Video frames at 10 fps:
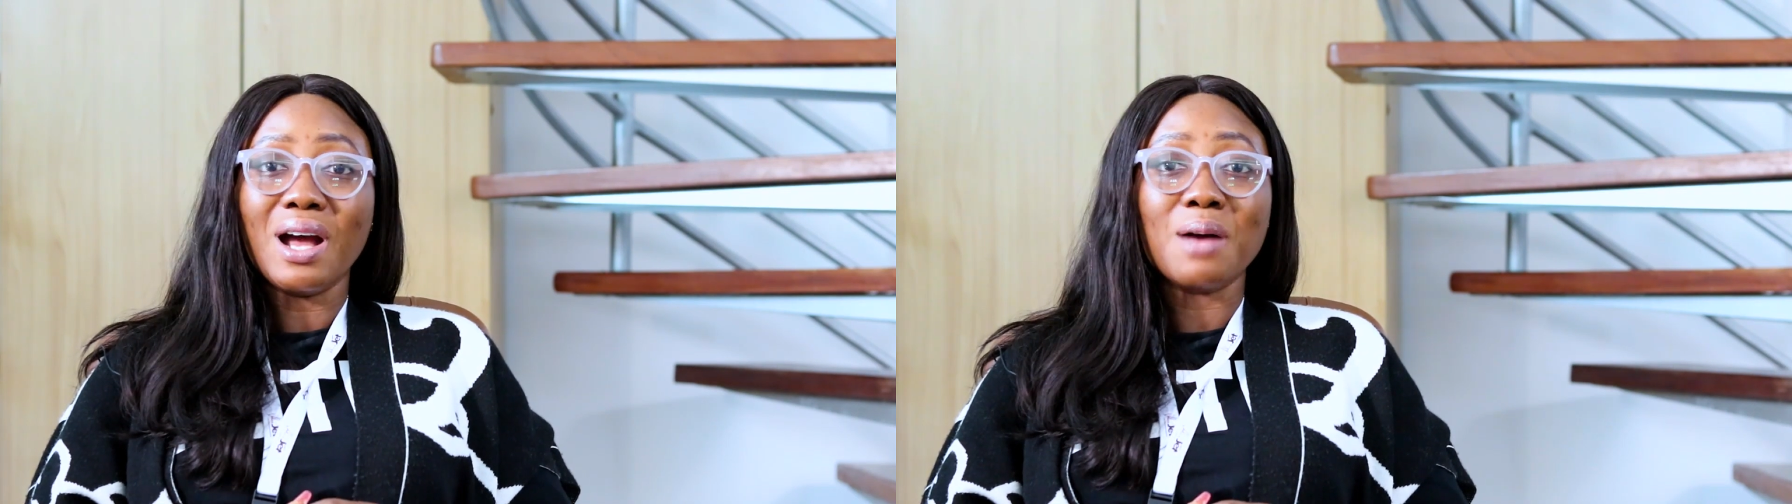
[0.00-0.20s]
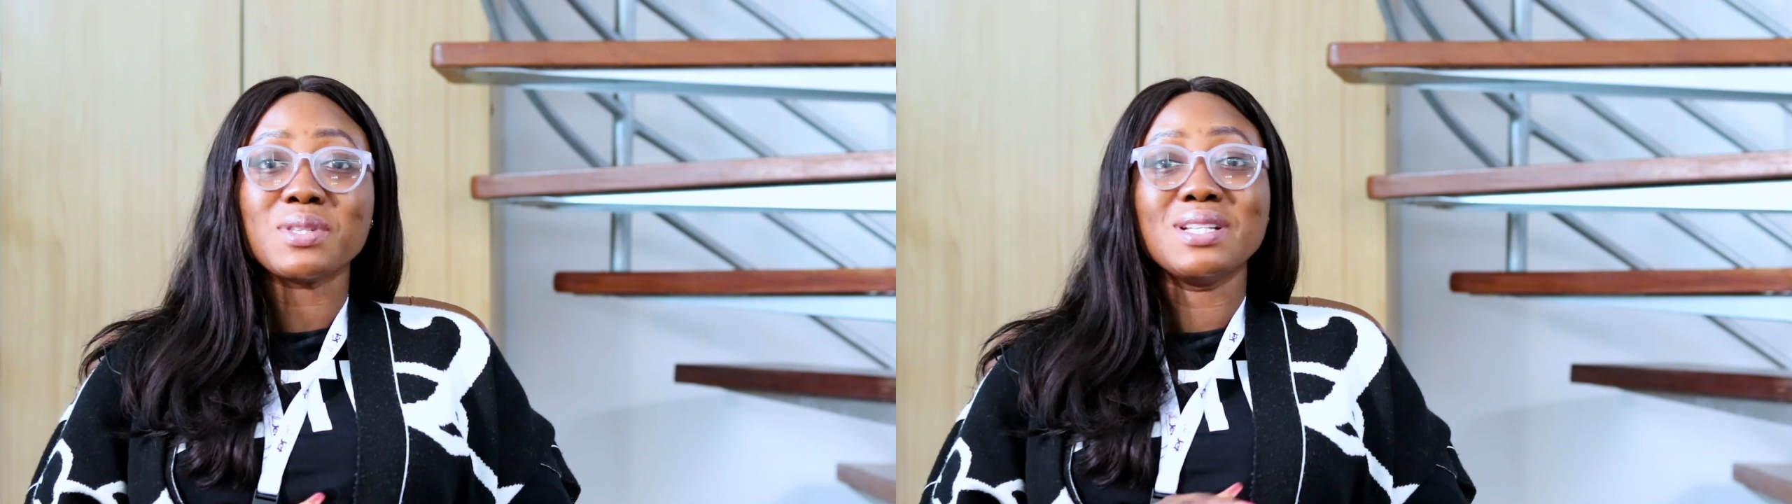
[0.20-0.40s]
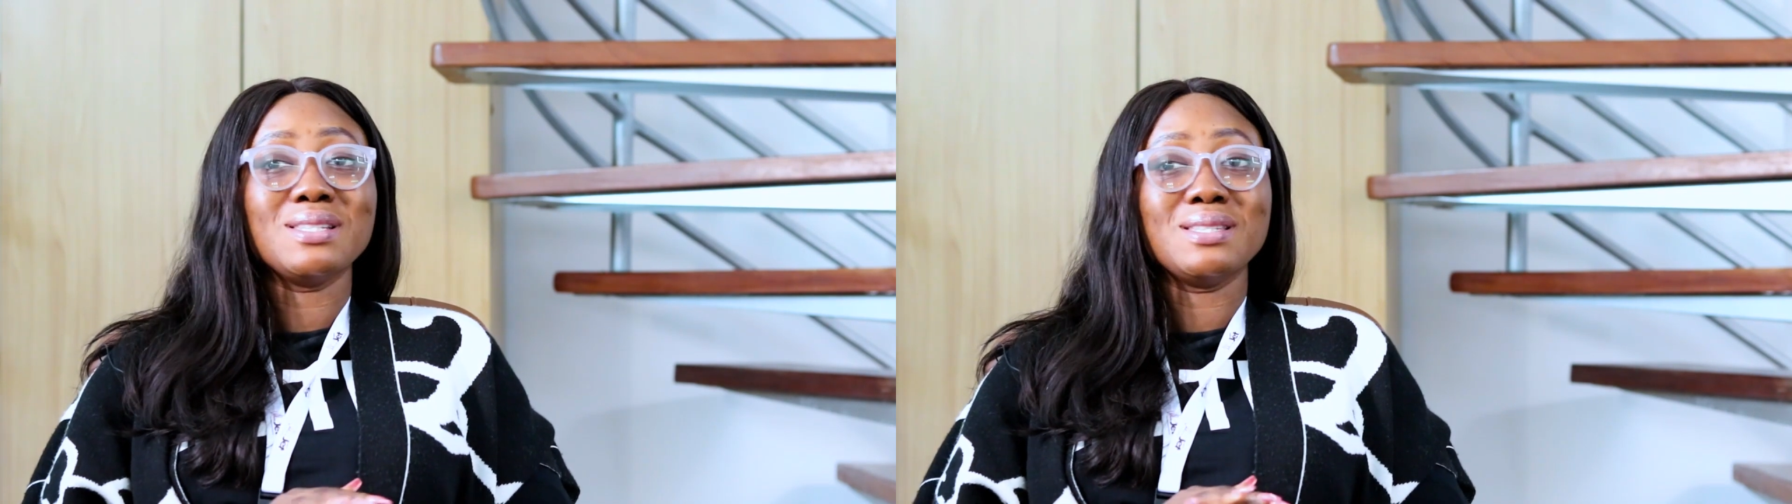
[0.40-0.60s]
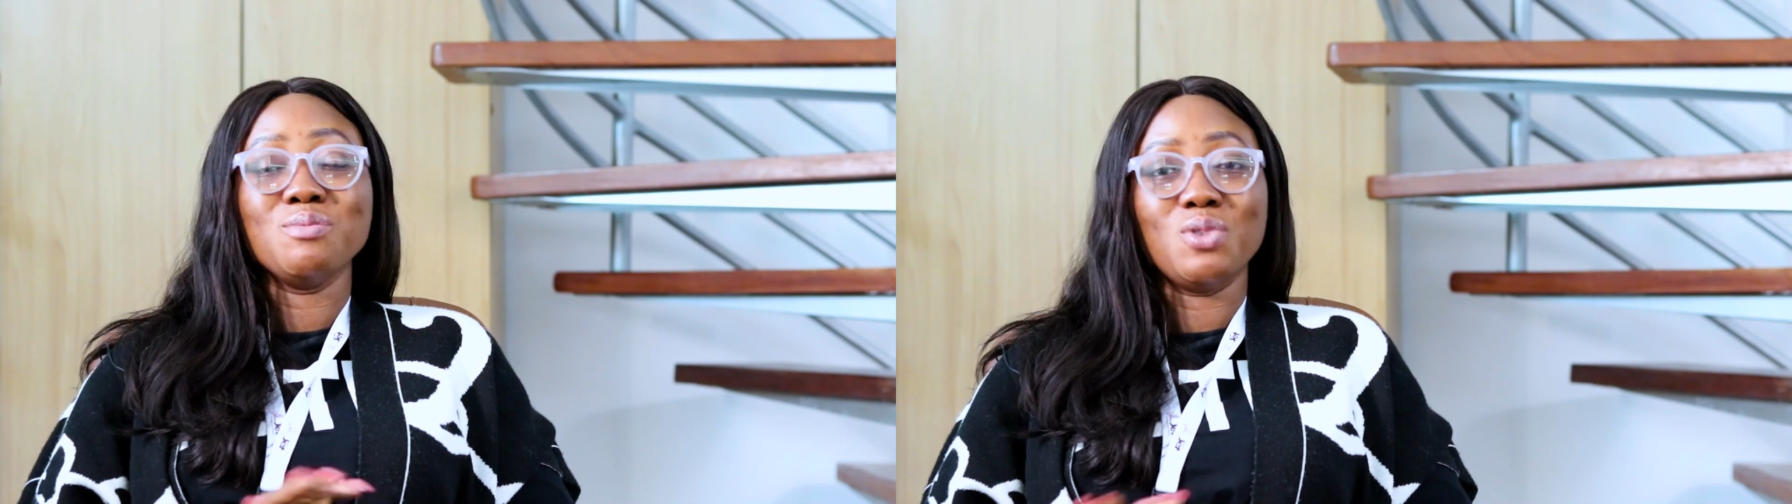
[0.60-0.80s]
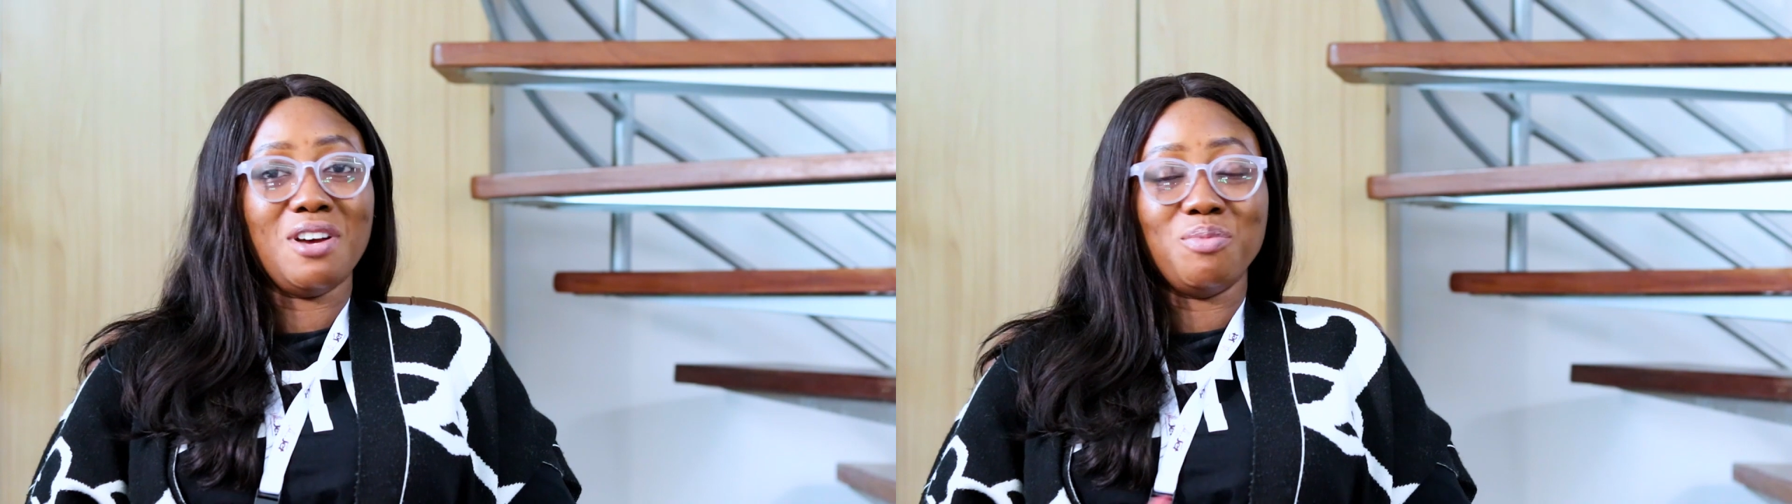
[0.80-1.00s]

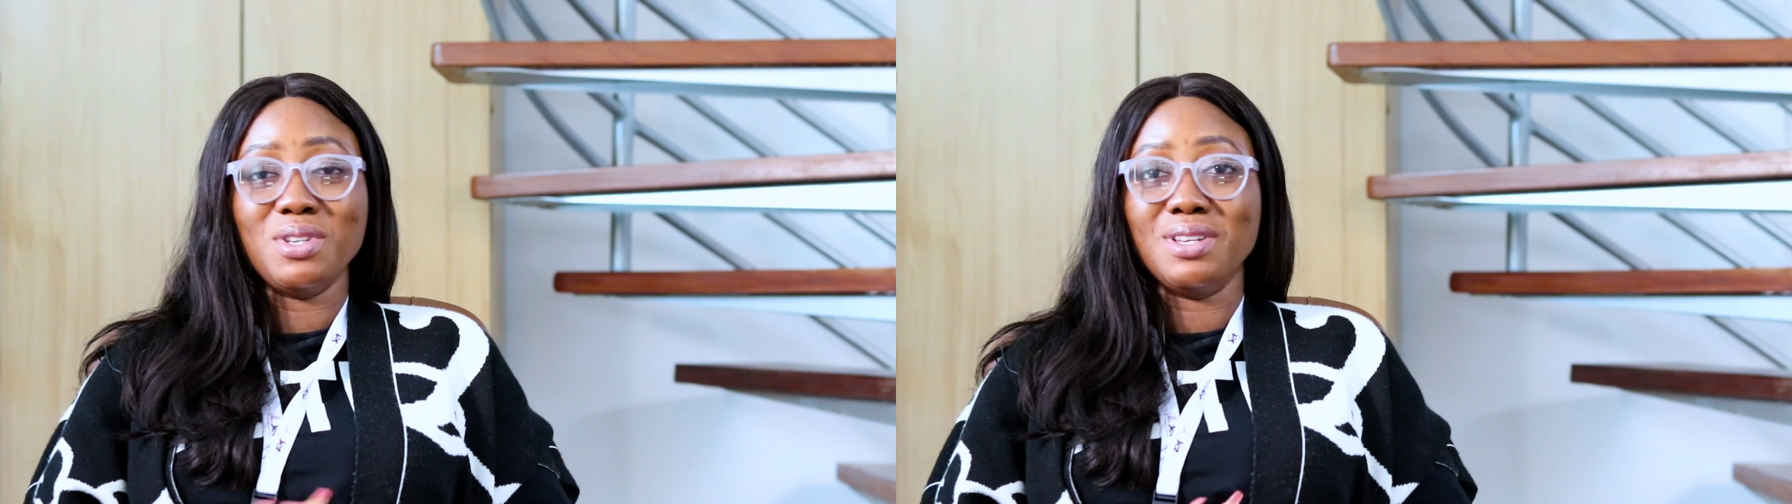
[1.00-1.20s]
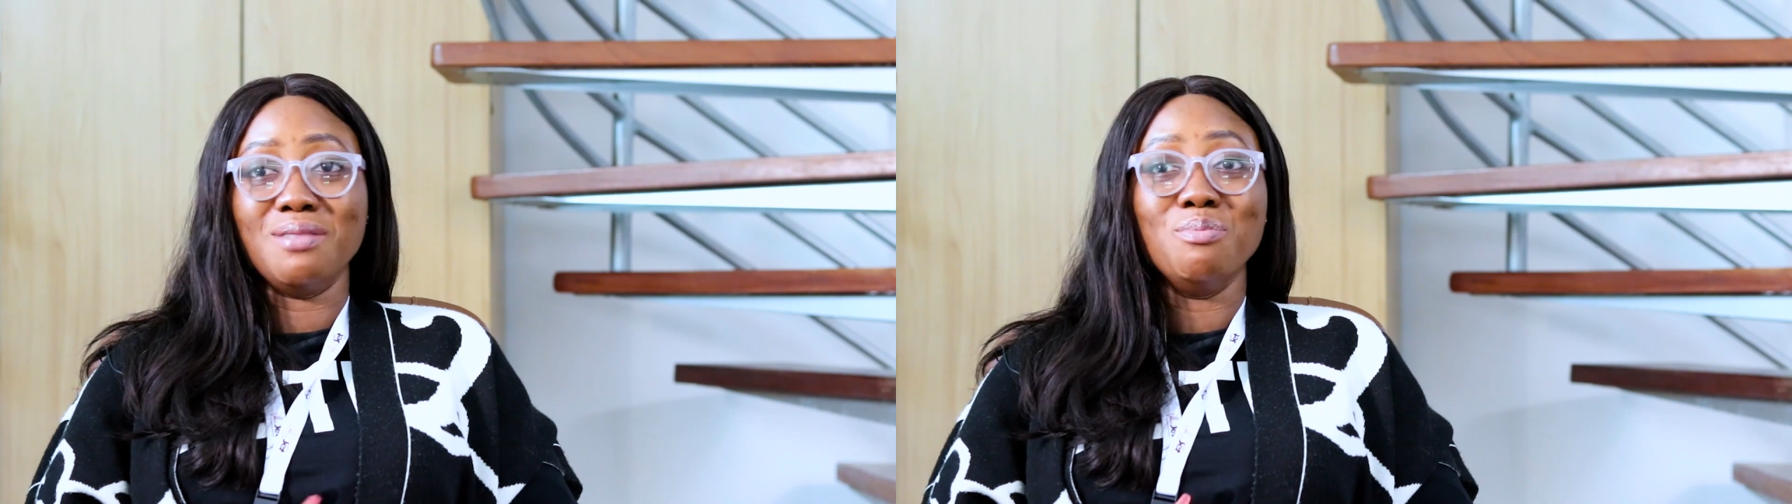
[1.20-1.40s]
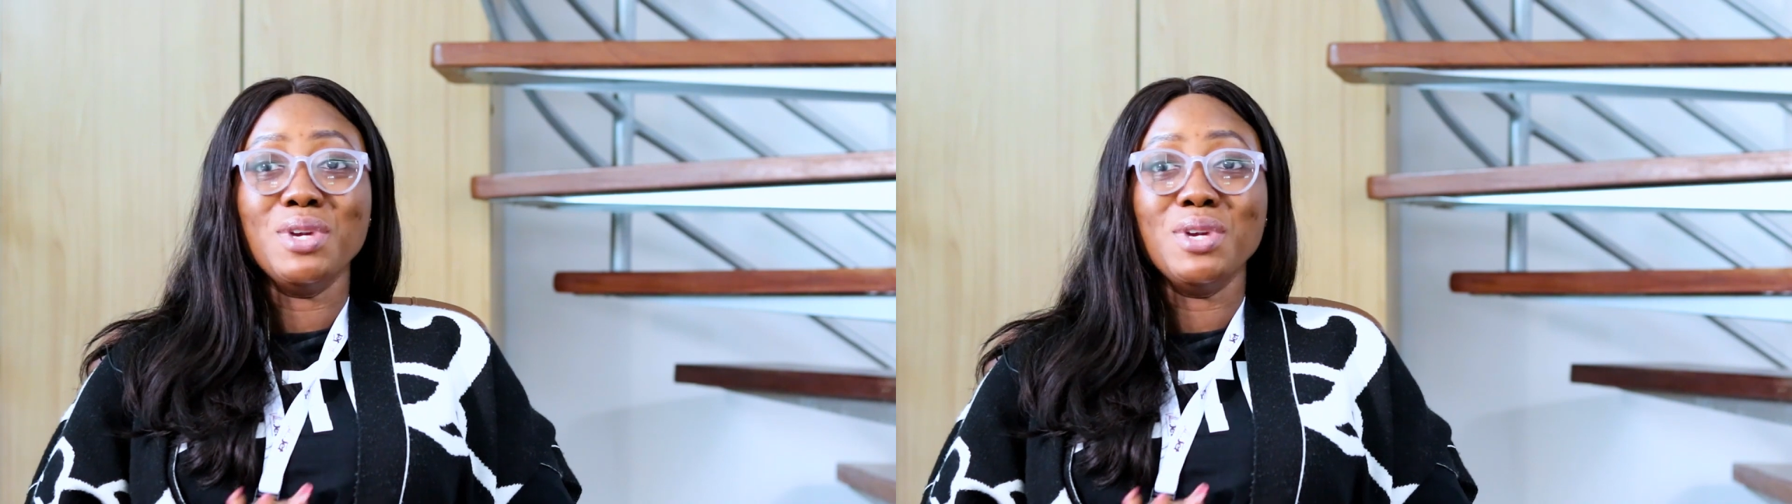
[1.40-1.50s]
absenteeism would have been a